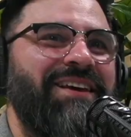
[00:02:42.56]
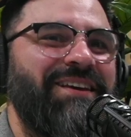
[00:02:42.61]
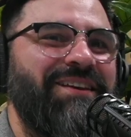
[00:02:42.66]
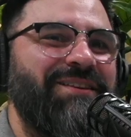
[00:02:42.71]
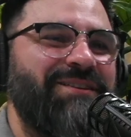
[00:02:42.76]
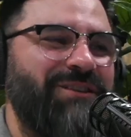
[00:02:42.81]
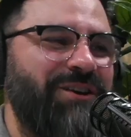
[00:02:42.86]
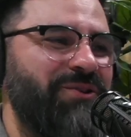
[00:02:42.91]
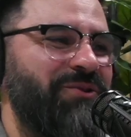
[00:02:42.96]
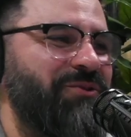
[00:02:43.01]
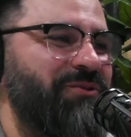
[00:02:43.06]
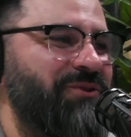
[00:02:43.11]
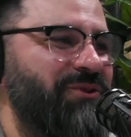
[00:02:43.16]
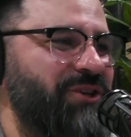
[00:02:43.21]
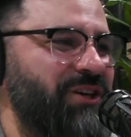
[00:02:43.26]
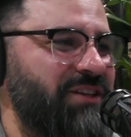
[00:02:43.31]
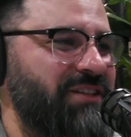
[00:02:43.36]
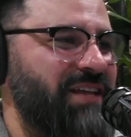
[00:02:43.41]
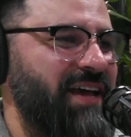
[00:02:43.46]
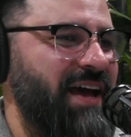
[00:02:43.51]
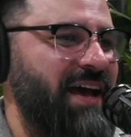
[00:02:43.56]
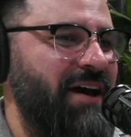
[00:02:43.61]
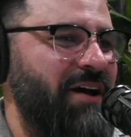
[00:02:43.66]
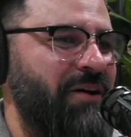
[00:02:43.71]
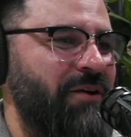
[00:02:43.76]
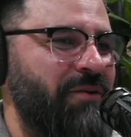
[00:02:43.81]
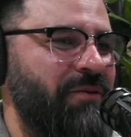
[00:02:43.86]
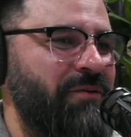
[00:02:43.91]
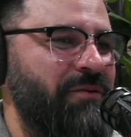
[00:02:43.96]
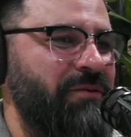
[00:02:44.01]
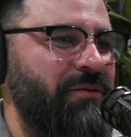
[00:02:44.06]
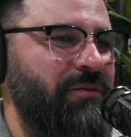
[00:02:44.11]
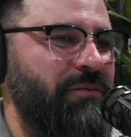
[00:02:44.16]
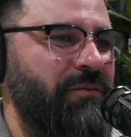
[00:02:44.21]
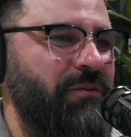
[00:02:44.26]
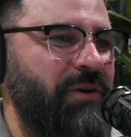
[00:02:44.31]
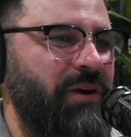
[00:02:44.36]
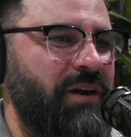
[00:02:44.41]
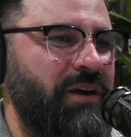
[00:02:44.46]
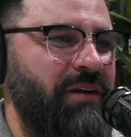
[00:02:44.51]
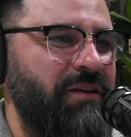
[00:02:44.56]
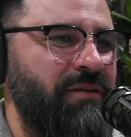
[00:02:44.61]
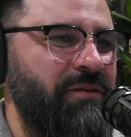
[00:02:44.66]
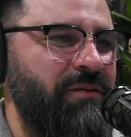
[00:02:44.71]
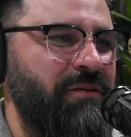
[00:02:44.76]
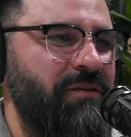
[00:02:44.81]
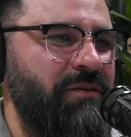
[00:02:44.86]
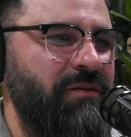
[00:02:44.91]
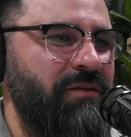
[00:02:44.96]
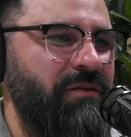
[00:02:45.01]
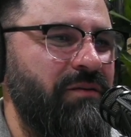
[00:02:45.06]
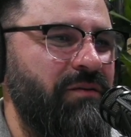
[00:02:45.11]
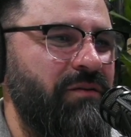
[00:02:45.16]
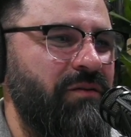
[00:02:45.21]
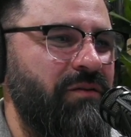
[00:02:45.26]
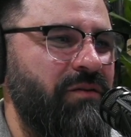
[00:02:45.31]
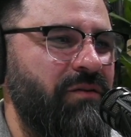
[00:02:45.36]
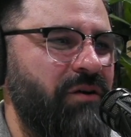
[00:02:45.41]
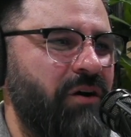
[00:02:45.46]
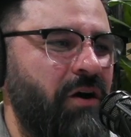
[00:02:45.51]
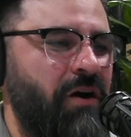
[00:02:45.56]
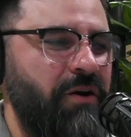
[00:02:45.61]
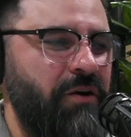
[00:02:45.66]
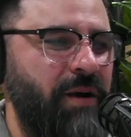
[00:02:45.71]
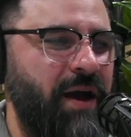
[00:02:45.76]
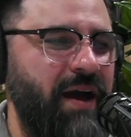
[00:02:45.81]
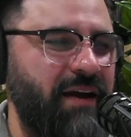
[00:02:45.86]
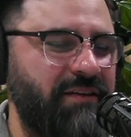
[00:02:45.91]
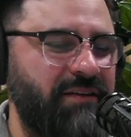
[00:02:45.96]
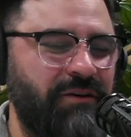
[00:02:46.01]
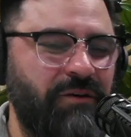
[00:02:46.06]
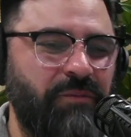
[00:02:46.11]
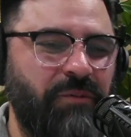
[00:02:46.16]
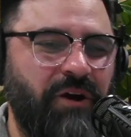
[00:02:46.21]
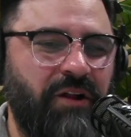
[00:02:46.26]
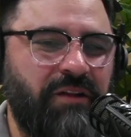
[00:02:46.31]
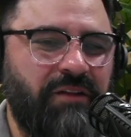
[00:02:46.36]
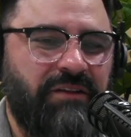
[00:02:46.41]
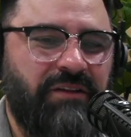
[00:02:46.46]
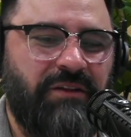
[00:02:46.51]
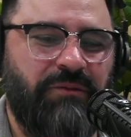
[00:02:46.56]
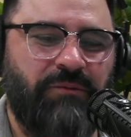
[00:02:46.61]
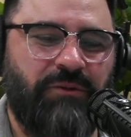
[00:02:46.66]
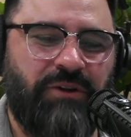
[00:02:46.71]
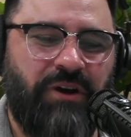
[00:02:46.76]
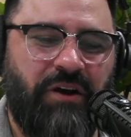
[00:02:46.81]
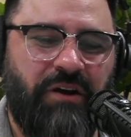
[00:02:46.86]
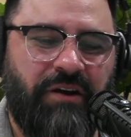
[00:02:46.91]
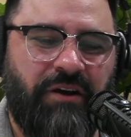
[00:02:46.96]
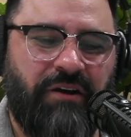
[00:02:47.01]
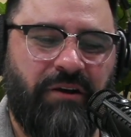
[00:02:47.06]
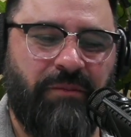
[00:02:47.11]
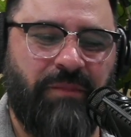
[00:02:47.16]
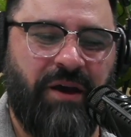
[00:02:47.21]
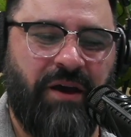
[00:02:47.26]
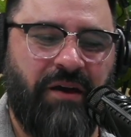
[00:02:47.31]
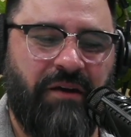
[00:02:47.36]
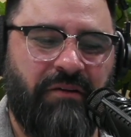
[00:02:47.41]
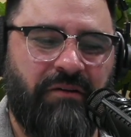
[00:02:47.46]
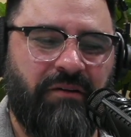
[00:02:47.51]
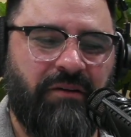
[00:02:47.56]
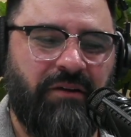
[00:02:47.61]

So just how in auto accident policies, we're talking about